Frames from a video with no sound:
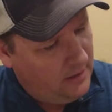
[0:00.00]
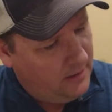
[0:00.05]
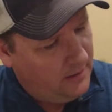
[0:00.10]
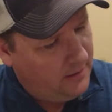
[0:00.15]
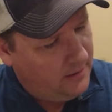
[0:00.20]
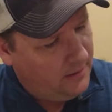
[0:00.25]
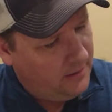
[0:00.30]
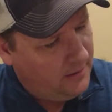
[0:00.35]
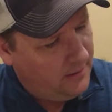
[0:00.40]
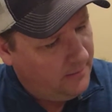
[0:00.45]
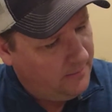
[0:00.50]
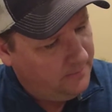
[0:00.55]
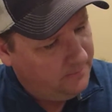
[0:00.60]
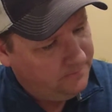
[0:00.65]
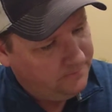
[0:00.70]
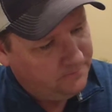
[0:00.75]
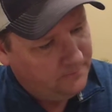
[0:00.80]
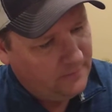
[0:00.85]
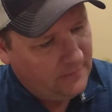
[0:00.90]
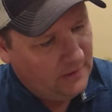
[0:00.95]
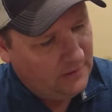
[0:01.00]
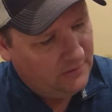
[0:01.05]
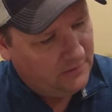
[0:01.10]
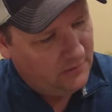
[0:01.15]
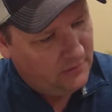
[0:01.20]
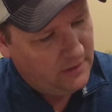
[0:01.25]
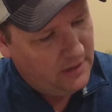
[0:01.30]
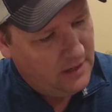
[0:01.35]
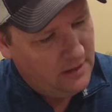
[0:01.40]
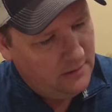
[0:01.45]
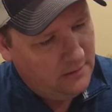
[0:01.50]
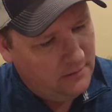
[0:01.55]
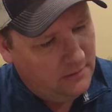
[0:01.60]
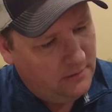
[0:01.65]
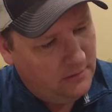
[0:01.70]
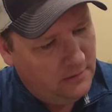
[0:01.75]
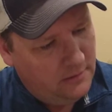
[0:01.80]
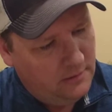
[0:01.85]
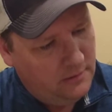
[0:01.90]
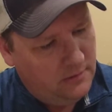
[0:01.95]
So yeah,
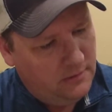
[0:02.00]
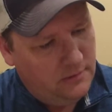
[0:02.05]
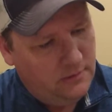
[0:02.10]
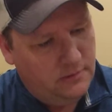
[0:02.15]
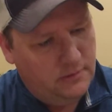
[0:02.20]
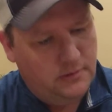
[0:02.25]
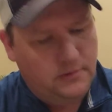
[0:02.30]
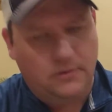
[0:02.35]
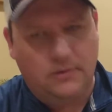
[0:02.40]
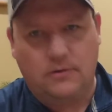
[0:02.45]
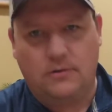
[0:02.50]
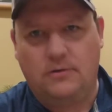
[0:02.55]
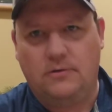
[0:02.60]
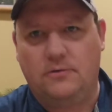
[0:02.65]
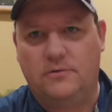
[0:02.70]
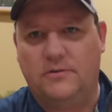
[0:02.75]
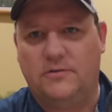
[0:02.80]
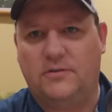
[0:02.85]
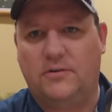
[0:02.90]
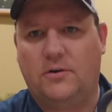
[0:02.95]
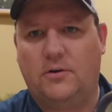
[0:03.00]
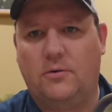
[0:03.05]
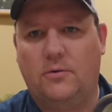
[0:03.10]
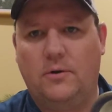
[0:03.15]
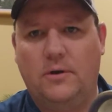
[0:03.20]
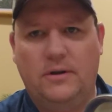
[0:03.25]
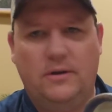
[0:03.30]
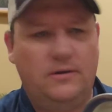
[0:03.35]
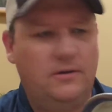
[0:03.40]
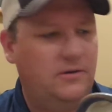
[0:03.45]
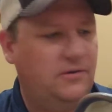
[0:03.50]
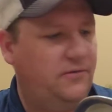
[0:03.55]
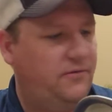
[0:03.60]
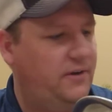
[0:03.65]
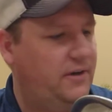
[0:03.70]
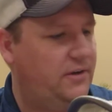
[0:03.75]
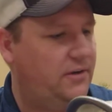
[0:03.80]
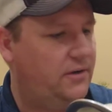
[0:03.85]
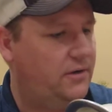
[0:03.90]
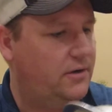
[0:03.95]
just screw it into this
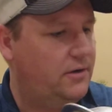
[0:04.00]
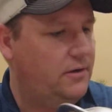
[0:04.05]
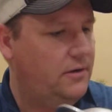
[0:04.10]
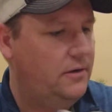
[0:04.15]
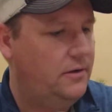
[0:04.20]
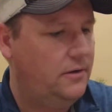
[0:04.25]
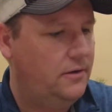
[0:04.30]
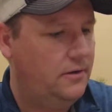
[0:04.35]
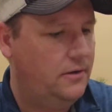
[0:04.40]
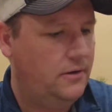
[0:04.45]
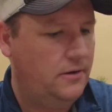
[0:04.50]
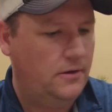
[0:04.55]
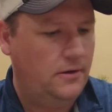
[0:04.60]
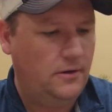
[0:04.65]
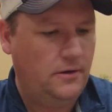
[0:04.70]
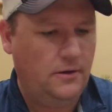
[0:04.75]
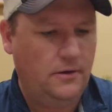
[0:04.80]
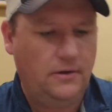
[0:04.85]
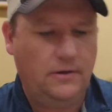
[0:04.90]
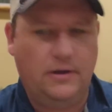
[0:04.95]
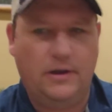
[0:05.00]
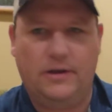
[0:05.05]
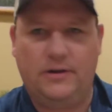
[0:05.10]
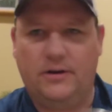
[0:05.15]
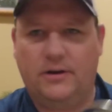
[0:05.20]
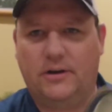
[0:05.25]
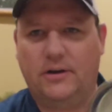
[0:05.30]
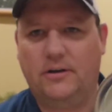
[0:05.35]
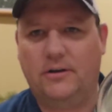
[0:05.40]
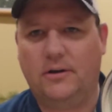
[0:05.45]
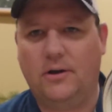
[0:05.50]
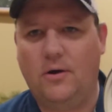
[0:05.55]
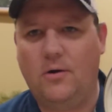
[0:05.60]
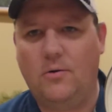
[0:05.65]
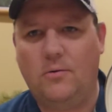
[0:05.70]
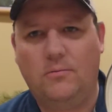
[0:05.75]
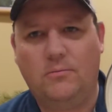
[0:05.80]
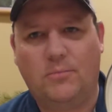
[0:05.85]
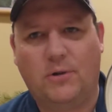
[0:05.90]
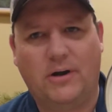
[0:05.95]
fixture and you're good to
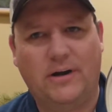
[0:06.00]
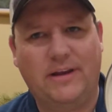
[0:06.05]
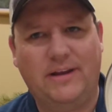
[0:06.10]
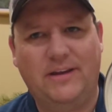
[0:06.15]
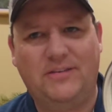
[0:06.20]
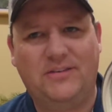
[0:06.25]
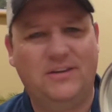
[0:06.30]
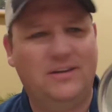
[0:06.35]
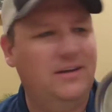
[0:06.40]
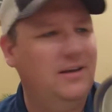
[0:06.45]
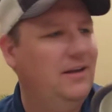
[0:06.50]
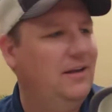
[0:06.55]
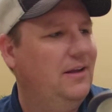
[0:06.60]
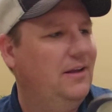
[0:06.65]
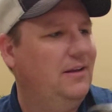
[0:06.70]
go. Pretty easy.